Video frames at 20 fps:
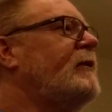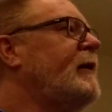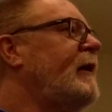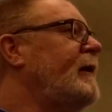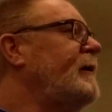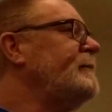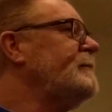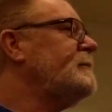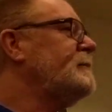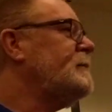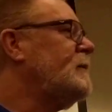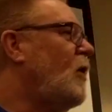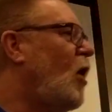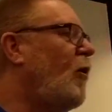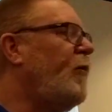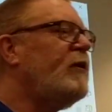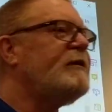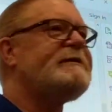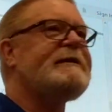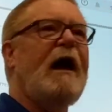Okay?
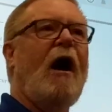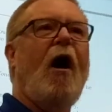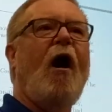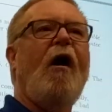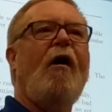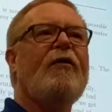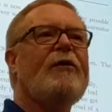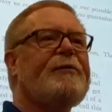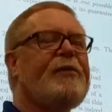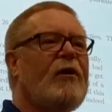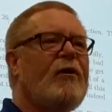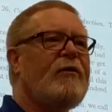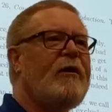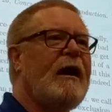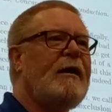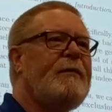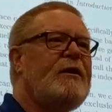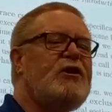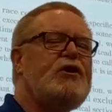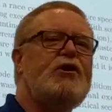Almost all the
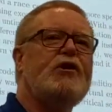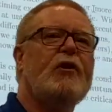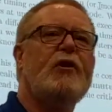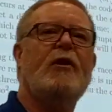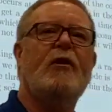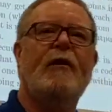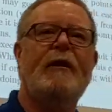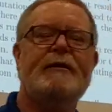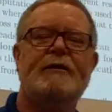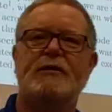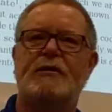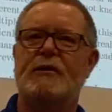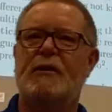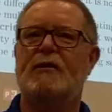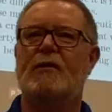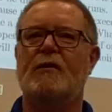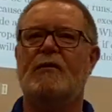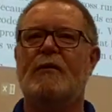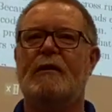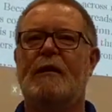programming you're going to
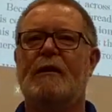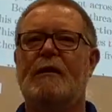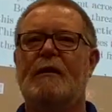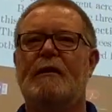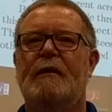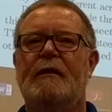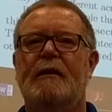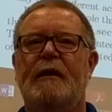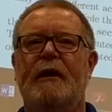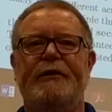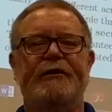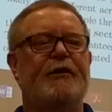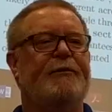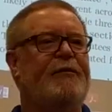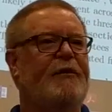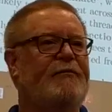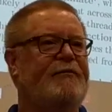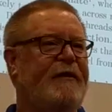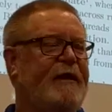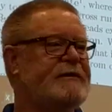do in your
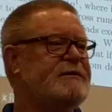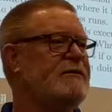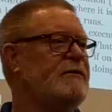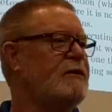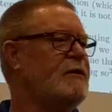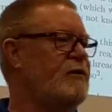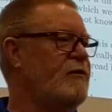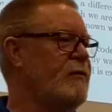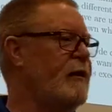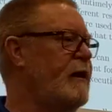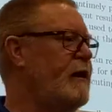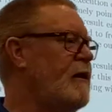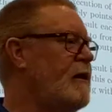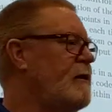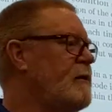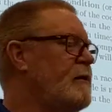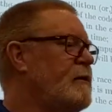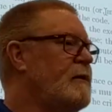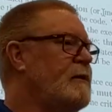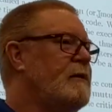professional
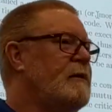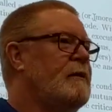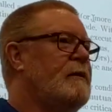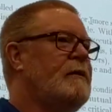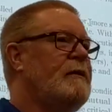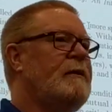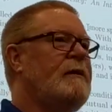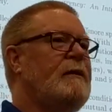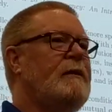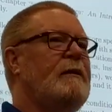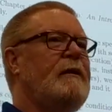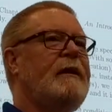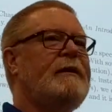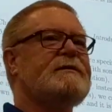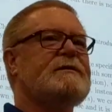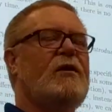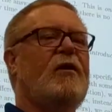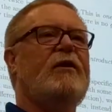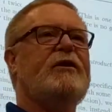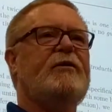career
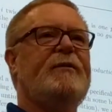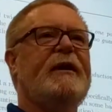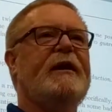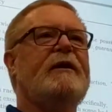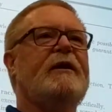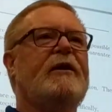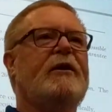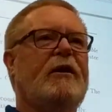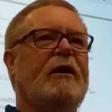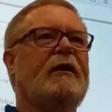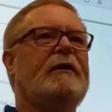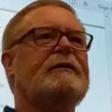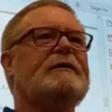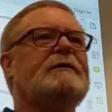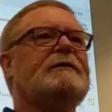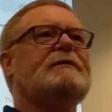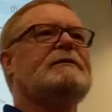is going to be concurrent.